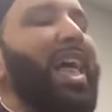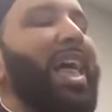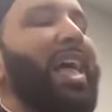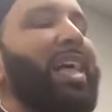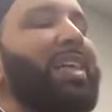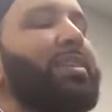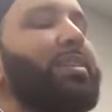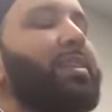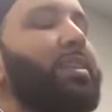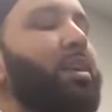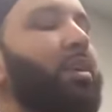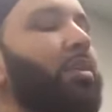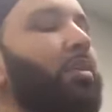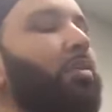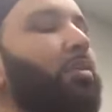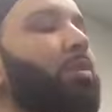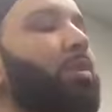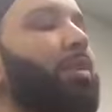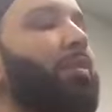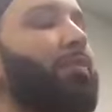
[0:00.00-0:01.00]

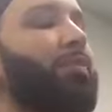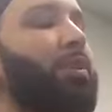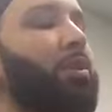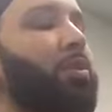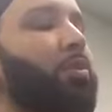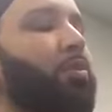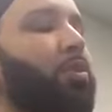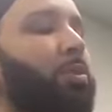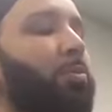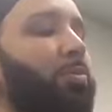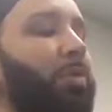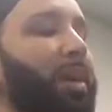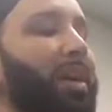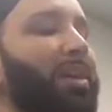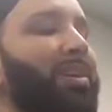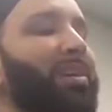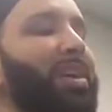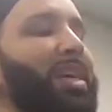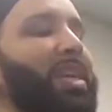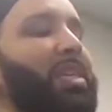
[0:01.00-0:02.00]
until the funeral
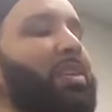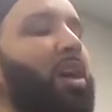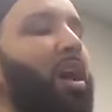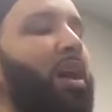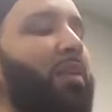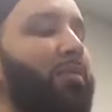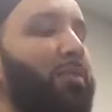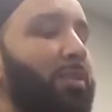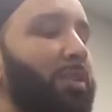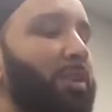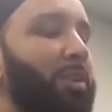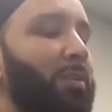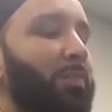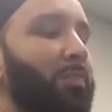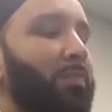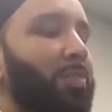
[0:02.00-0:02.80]
prayer is offered